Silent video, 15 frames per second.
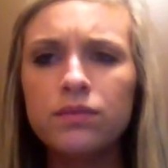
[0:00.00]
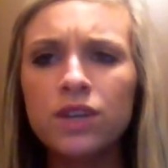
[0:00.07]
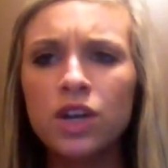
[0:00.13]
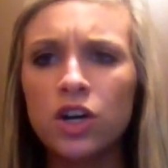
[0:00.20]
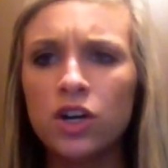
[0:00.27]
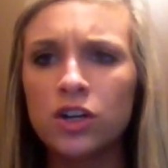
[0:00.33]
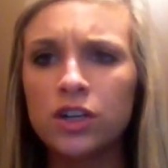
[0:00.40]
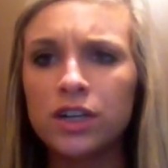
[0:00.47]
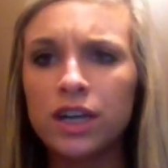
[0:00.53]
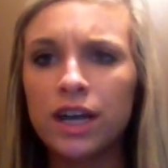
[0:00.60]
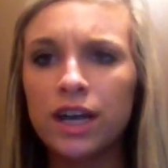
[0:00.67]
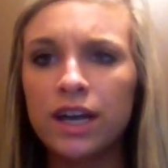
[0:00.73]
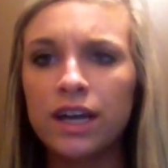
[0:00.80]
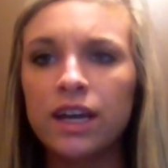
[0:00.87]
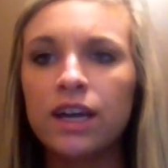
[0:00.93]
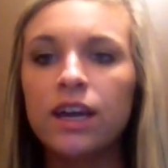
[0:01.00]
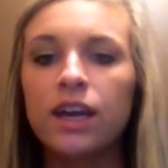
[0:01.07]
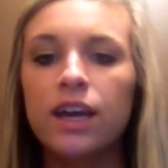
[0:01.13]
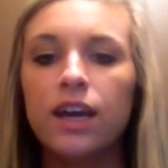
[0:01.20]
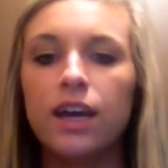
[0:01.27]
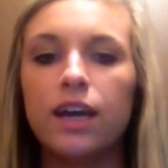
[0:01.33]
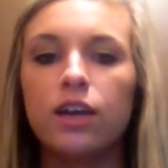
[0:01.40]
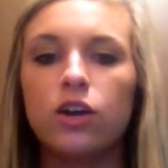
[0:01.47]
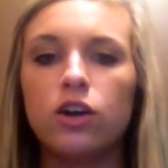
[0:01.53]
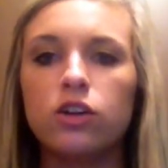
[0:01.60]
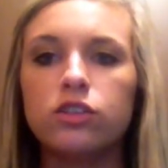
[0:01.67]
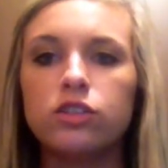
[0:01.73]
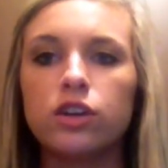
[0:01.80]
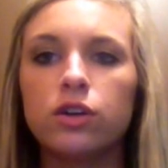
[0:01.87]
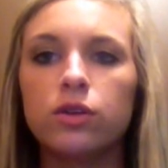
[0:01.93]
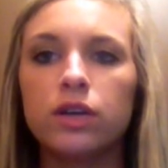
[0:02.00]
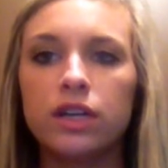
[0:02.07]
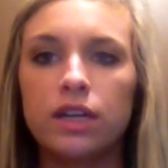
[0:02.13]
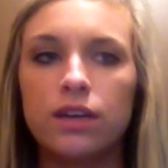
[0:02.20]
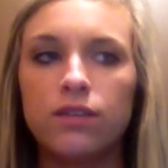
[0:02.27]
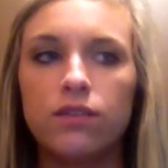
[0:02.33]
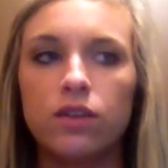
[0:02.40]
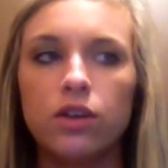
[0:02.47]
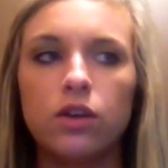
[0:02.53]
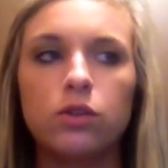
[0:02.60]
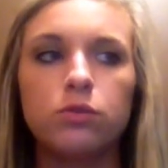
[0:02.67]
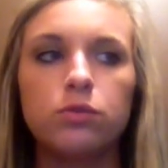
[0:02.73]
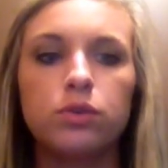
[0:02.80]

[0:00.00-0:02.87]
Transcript: RNA and also an envelope.